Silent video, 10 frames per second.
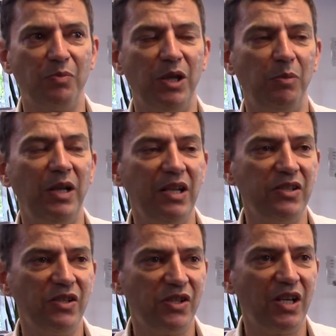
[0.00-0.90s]
Barbell
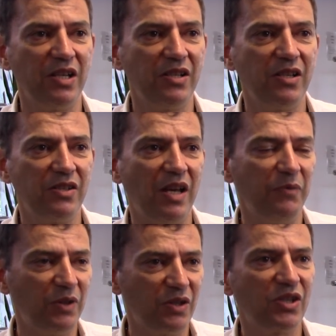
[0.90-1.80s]
exercises
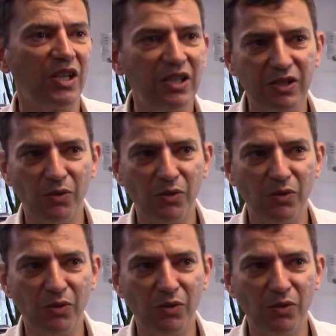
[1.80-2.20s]
after the starting